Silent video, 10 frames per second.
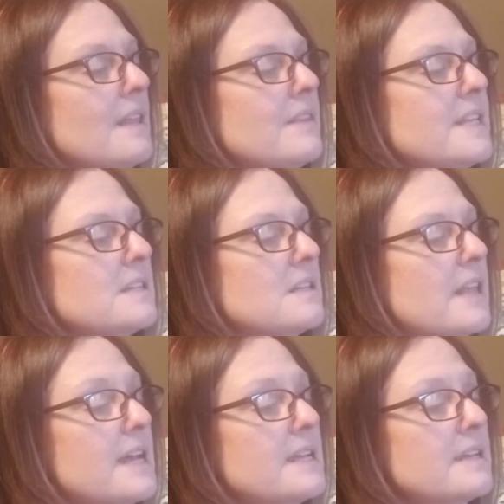Then
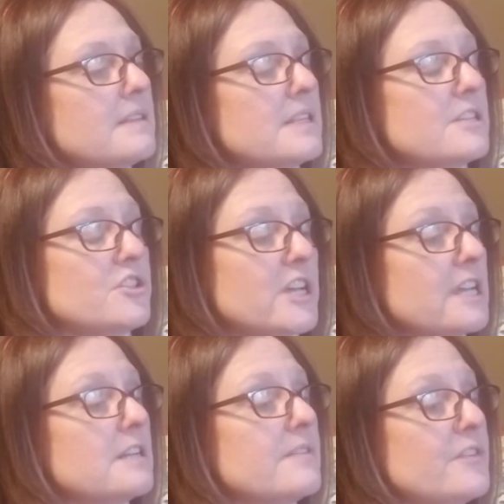Cluck, the
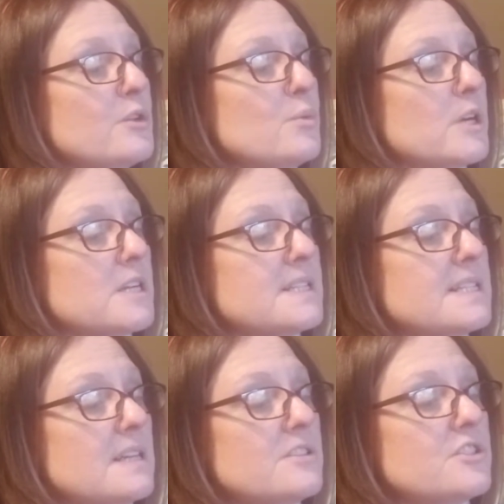chicken of few words,
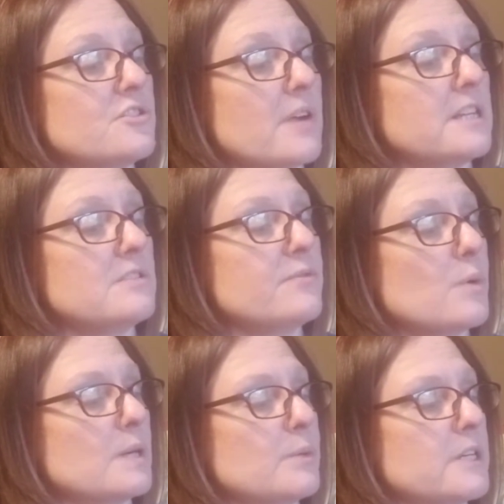strutted
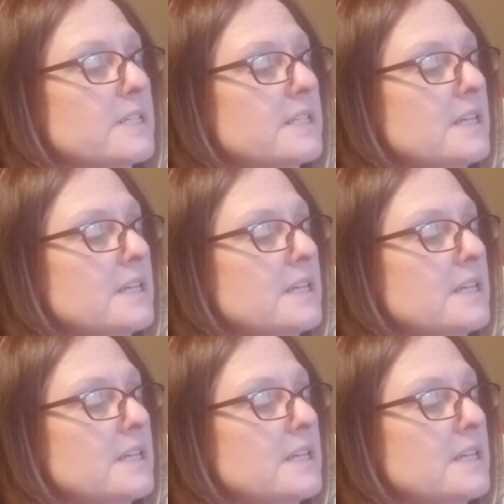forward.